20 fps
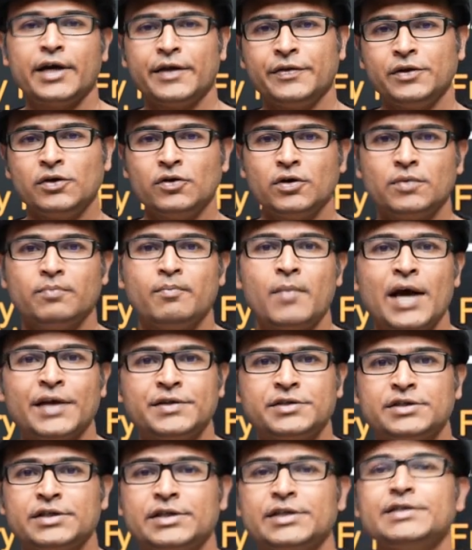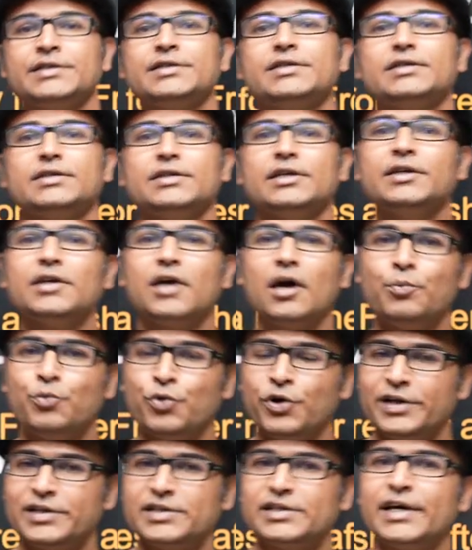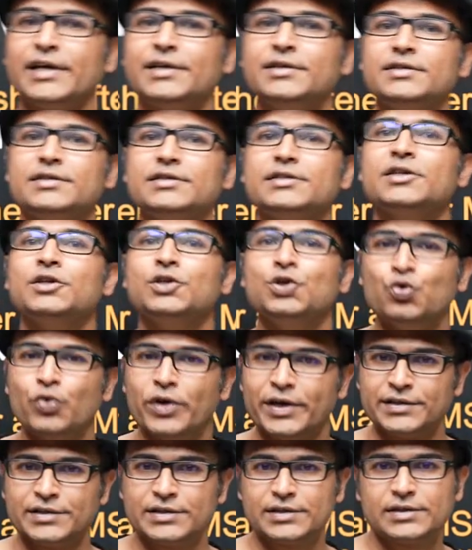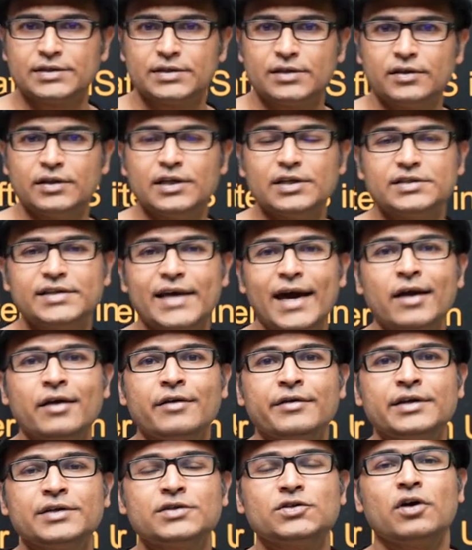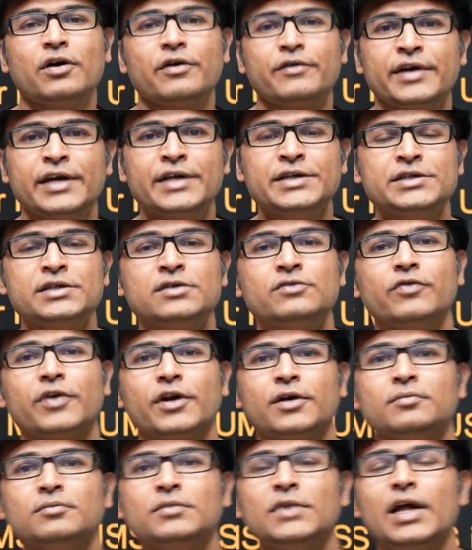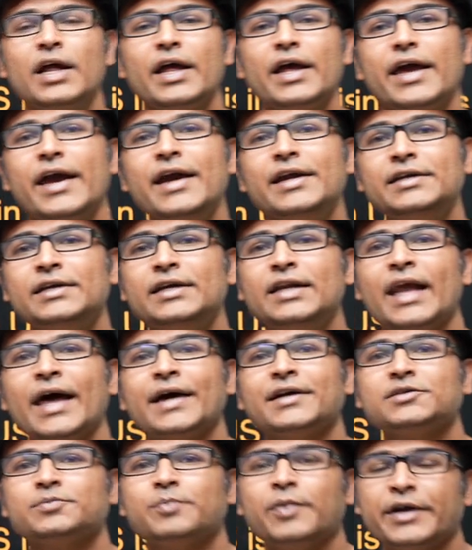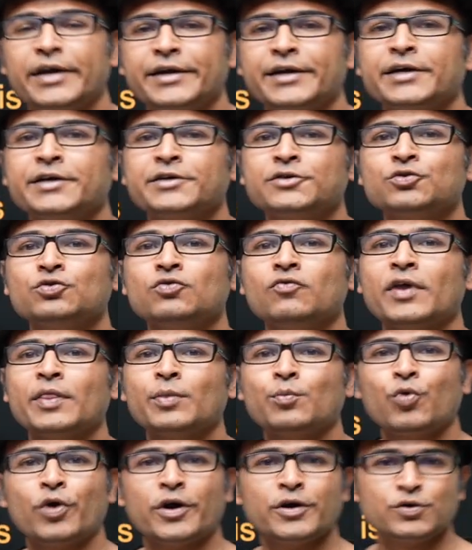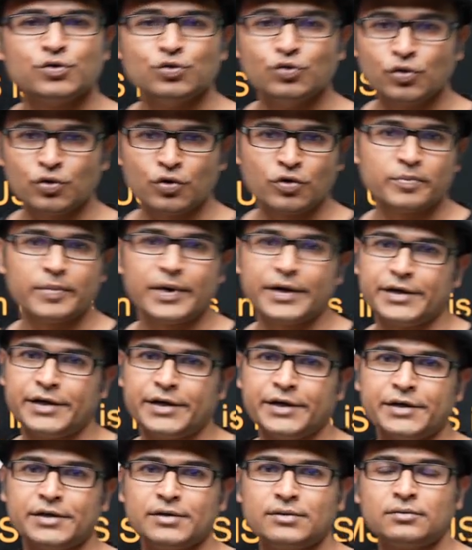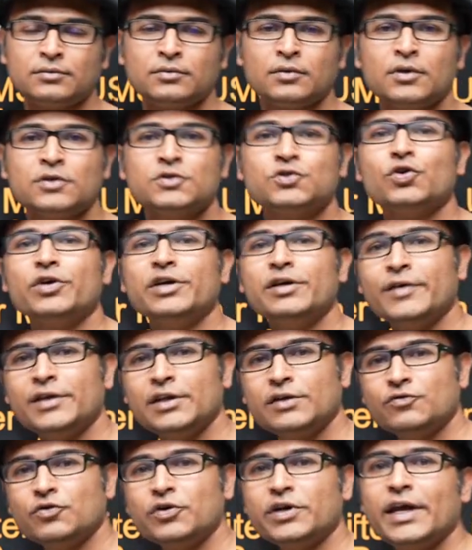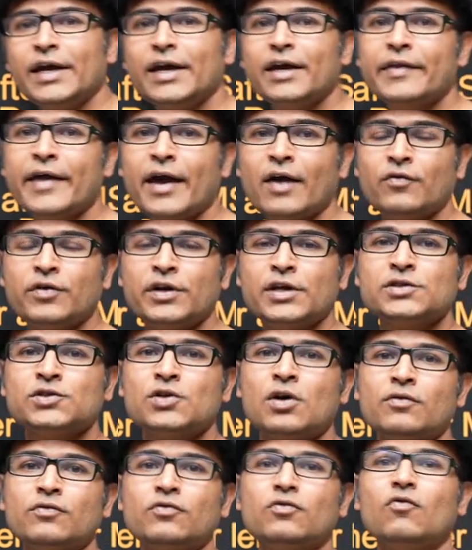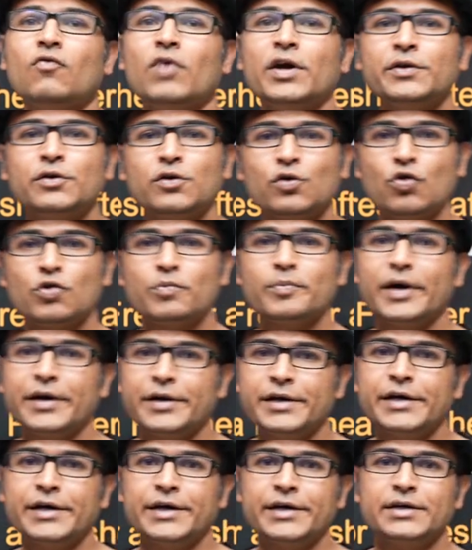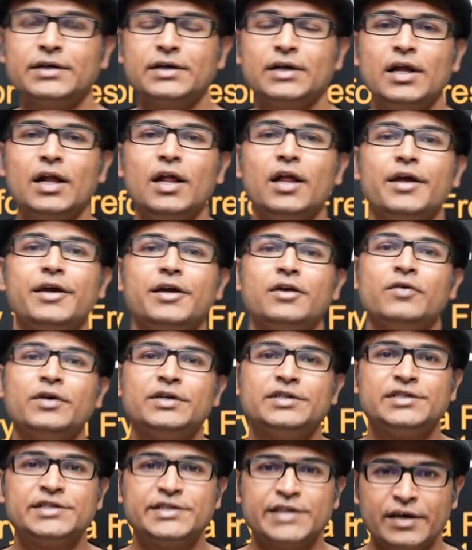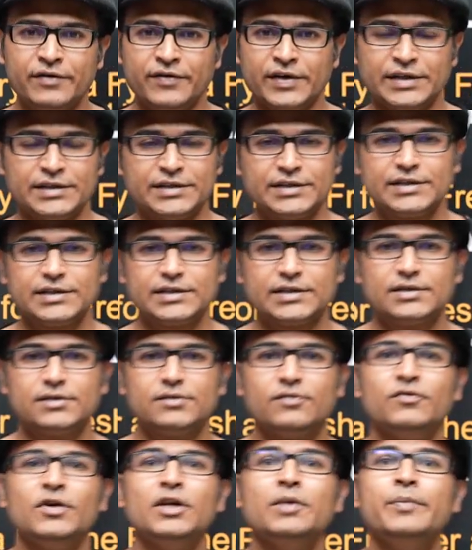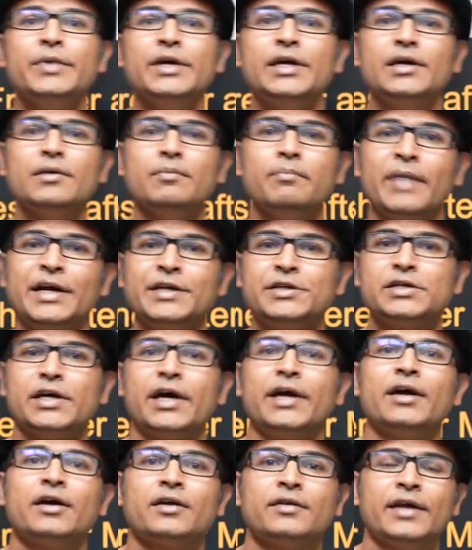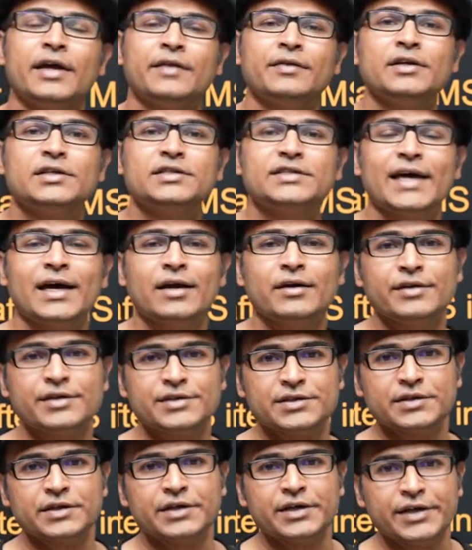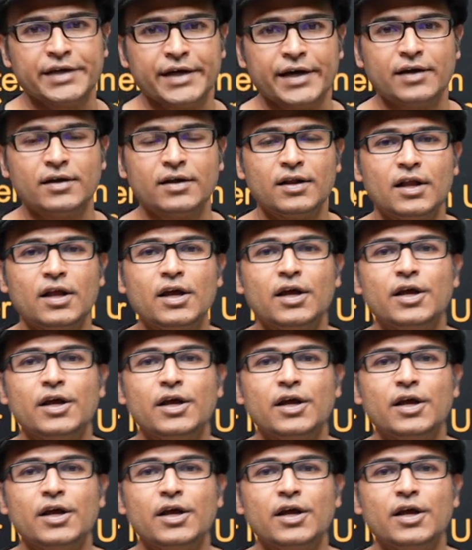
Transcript: done your masters in computer science in U S, the salaries are ranging from eighty lakhs per year to one point two crore per year. So even if you take an average of one crore per year, your savings will be much higher than the salaries in India.